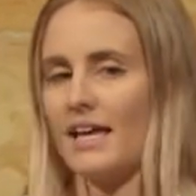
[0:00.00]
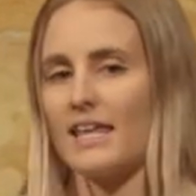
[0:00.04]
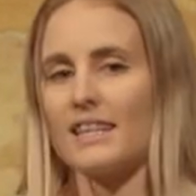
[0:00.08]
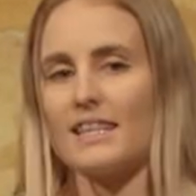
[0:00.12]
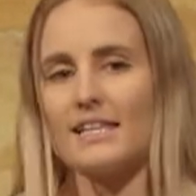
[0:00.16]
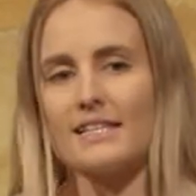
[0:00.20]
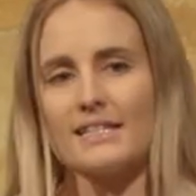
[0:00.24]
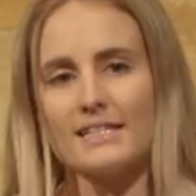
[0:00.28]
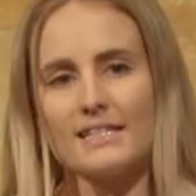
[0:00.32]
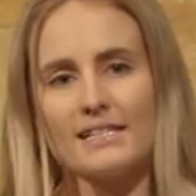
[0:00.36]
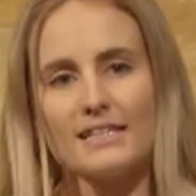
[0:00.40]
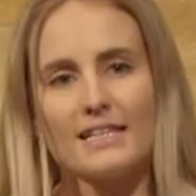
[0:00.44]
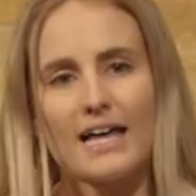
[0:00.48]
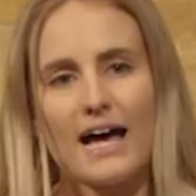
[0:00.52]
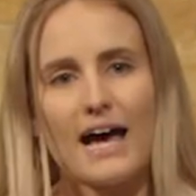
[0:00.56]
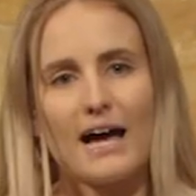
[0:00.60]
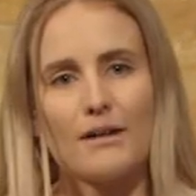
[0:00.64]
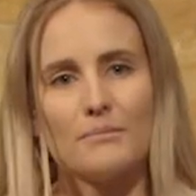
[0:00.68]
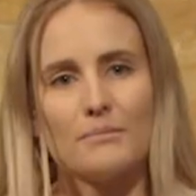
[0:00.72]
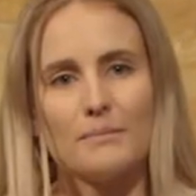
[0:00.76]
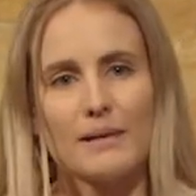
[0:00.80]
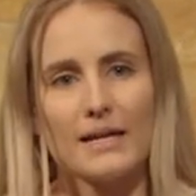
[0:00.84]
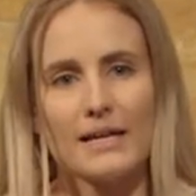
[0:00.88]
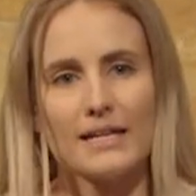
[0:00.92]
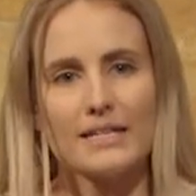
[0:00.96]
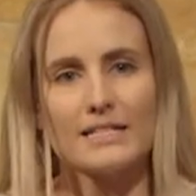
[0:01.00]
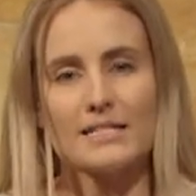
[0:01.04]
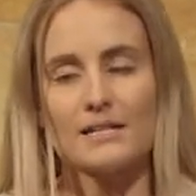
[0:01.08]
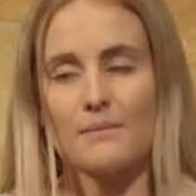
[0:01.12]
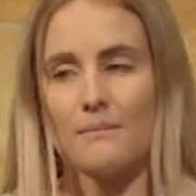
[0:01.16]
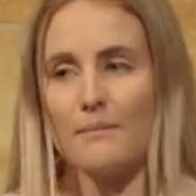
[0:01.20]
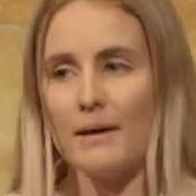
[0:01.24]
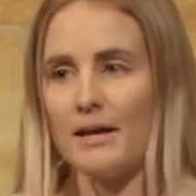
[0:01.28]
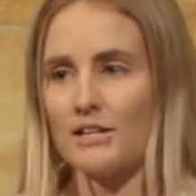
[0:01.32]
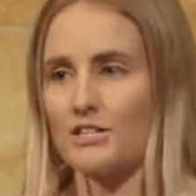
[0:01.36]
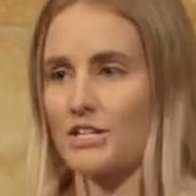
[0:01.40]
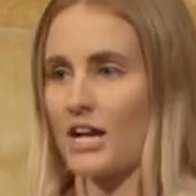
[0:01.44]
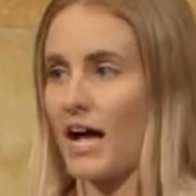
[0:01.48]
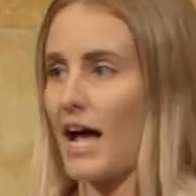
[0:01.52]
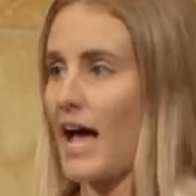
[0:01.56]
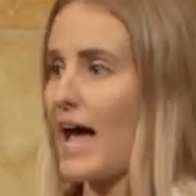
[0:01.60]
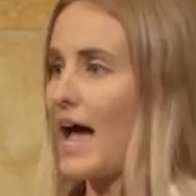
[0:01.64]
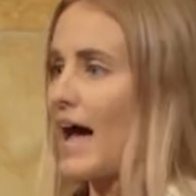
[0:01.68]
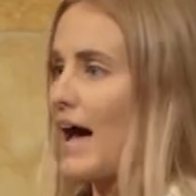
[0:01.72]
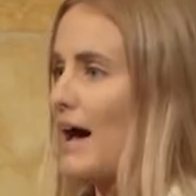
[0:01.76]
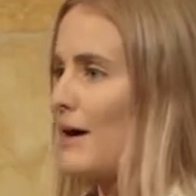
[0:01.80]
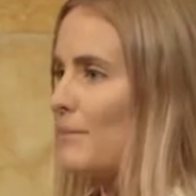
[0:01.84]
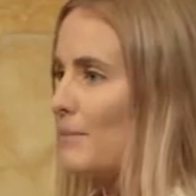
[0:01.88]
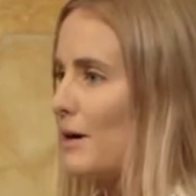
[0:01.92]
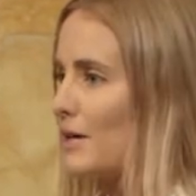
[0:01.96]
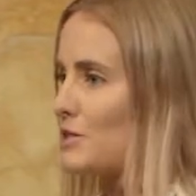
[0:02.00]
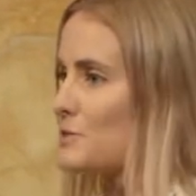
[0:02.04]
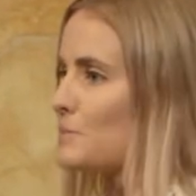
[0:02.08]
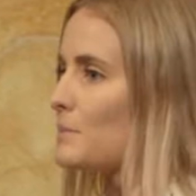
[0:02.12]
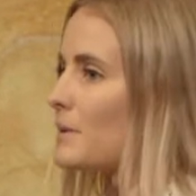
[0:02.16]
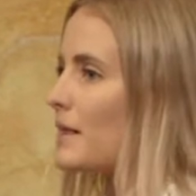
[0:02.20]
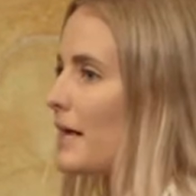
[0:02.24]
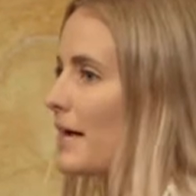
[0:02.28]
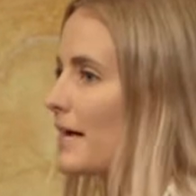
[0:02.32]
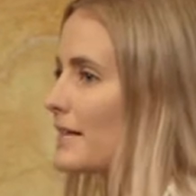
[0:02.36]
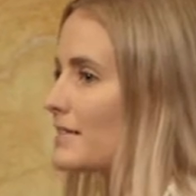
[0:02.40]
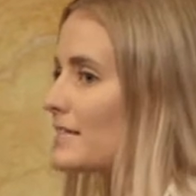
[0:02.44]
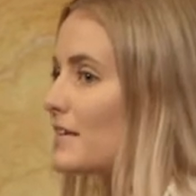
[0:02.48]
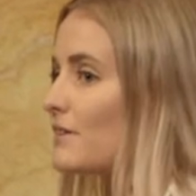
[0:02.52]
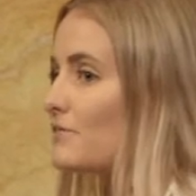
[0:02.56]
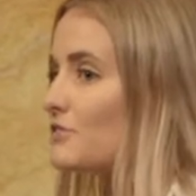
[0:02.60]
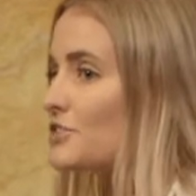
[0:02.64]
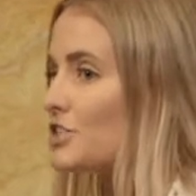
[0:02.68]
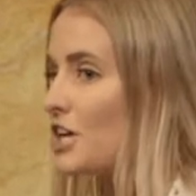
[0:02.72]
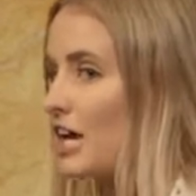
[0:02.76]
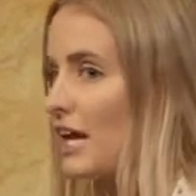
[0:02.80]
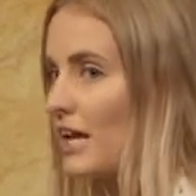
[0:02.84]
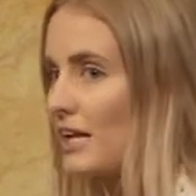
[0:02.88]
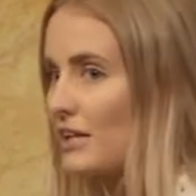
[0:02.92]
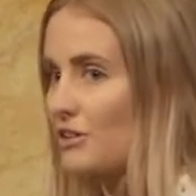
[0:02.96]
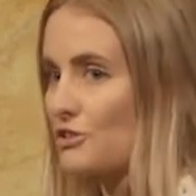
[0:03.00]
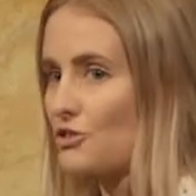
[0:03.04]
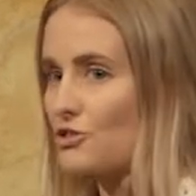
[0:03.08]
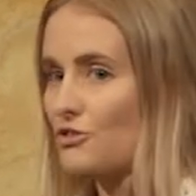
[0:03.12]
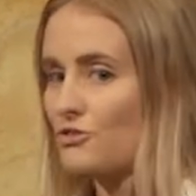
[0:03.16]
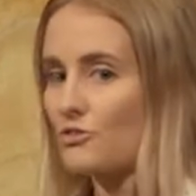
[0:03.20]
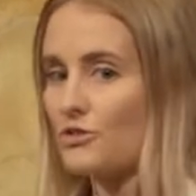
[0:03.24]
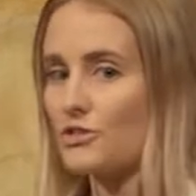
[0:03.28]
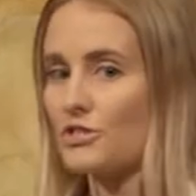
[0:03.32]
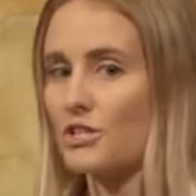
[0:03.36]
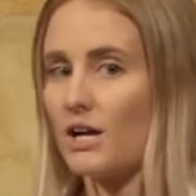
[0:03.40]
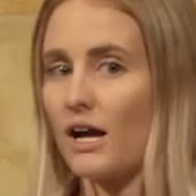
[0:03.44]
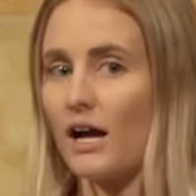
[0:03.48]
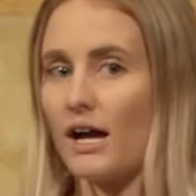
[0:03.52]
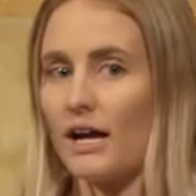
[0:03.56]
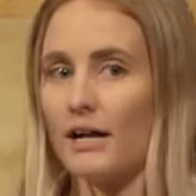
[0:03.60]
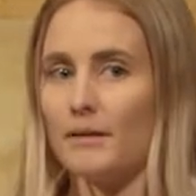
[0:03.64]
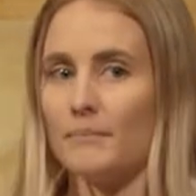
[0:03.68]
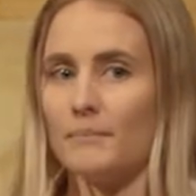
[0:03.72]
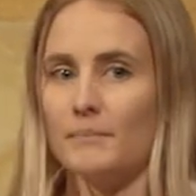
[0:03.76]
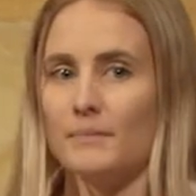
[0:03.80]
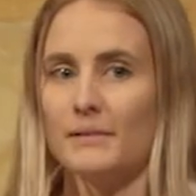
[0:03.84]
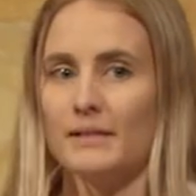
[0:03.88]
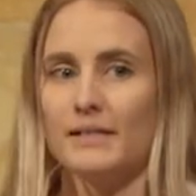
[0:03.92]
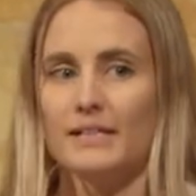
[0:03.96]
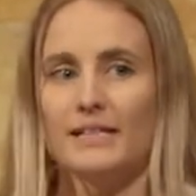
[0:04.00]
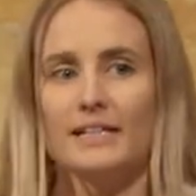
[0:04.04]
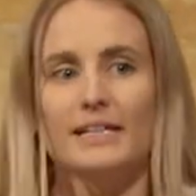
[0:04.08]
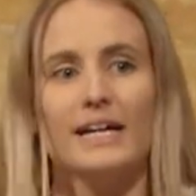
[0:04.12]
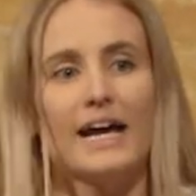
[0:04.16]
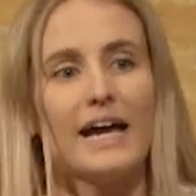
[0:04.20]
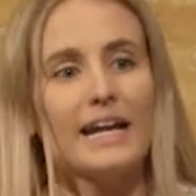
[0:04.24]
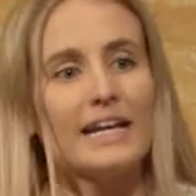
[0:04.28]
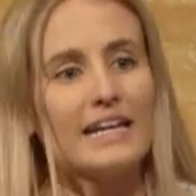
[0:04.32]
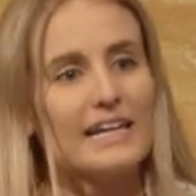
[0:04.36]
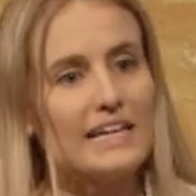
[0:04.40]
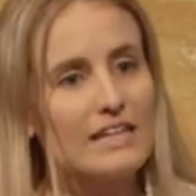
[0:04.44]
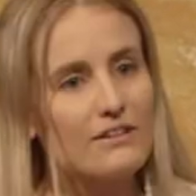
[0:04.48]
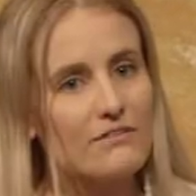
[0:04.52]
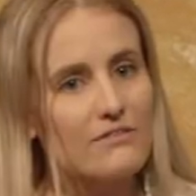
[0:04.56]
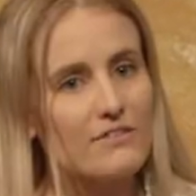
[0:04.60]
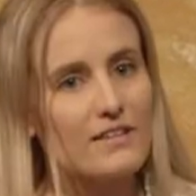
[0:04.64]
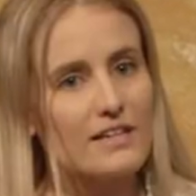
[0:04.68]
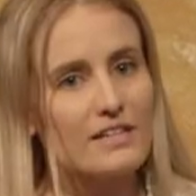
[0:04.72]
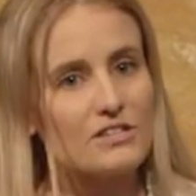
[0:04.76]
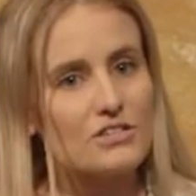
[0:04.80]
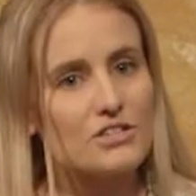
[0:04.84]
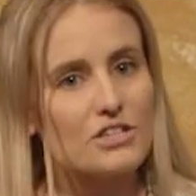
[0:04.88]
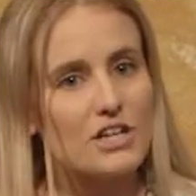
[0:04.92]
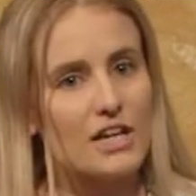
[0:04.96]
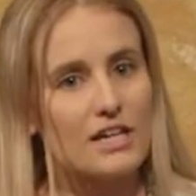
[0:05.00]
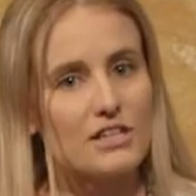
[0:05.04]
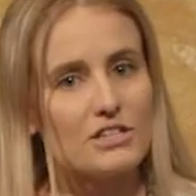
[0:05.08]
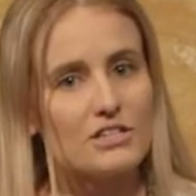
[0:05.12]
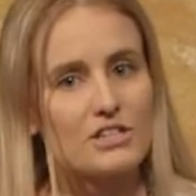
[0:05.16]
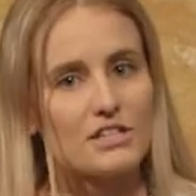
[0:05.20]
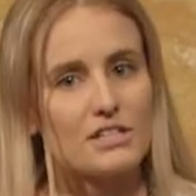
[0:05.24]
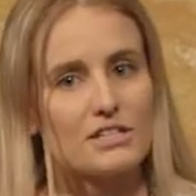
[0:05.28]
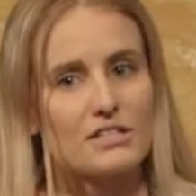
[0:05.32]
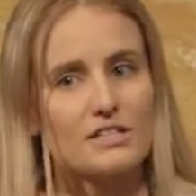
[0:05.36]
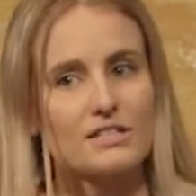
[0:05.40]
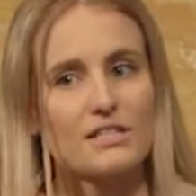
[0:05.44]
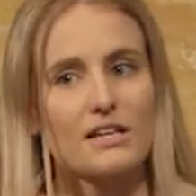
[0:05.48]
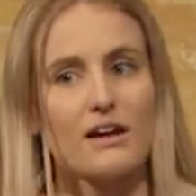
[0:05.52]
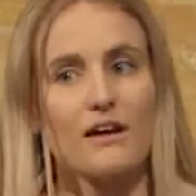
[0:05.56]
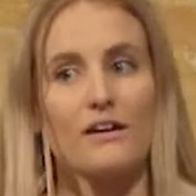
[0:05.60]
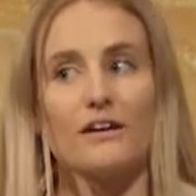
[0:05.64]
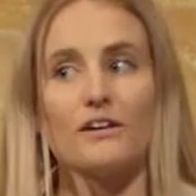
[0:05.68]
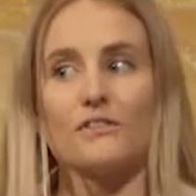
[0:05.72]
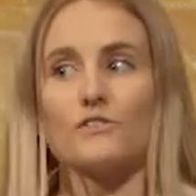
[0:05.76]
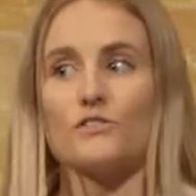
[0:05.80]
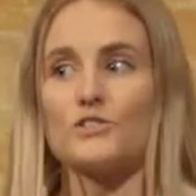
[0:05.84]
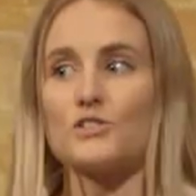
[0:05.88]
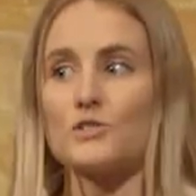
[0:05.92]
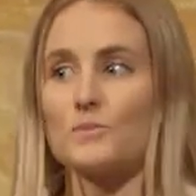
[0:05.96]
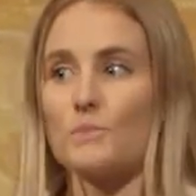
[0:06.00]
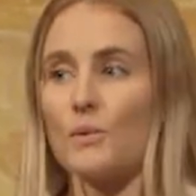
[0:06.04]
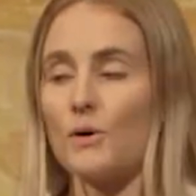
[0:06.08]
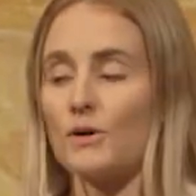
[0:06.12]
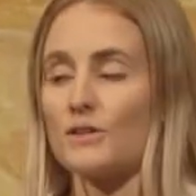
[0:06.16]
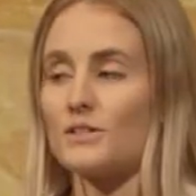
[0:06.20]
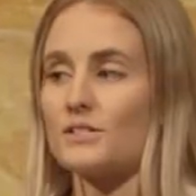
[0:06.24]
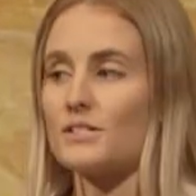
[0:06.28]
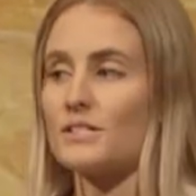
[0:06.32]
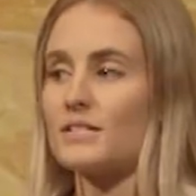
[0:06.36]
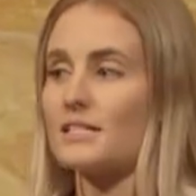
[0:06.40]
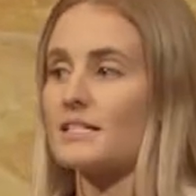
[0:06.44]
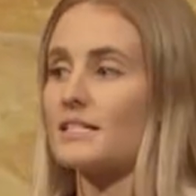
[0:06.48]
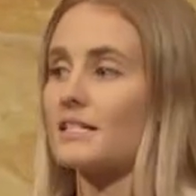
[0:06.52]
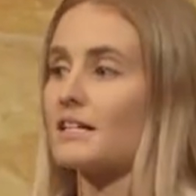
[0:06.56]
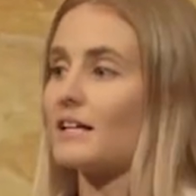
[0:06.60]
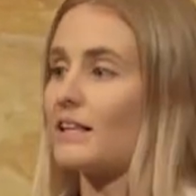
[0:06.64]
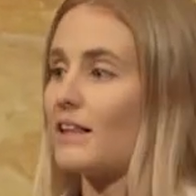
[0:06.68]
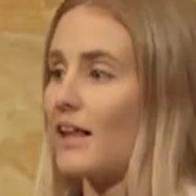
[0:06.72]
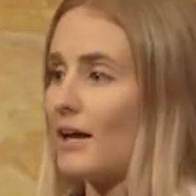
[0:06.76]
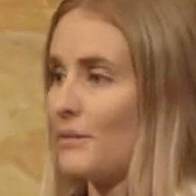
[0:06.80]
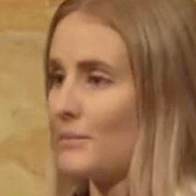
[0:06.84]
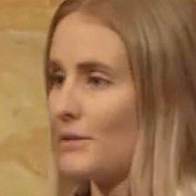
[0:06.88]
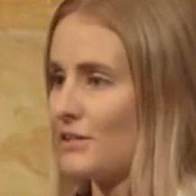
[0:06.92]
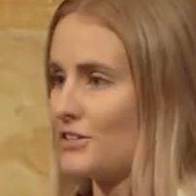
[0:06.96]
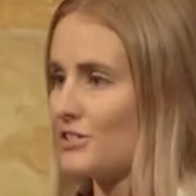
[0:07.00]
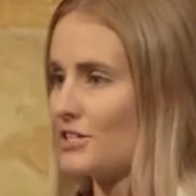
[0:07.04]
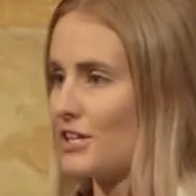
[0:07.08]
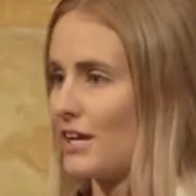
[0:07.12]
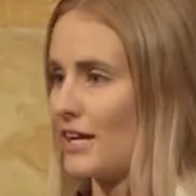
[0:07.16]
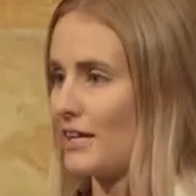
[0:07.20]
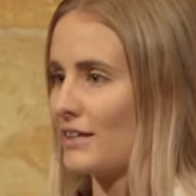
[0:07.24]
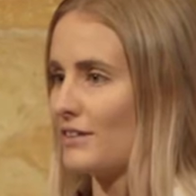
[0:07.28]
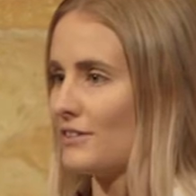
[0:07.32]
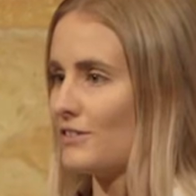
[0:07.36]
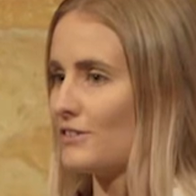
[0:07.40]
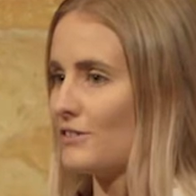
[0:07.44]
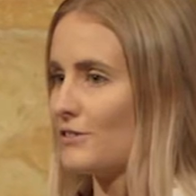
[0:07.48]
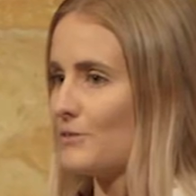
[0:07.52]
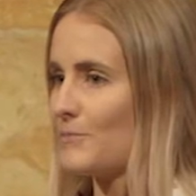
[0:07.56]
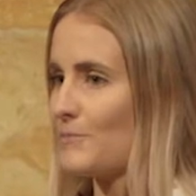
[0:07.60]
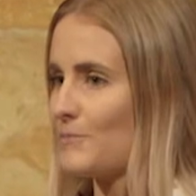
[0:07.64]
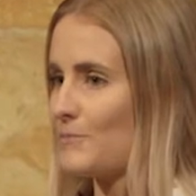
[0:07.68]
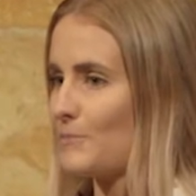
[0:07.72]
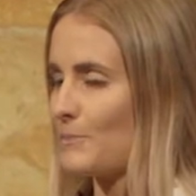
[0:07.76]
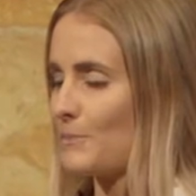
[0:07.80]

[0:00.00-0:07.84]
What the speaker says: This allowed me to measure how much plants have changed through time and if these changes are in response to climate change.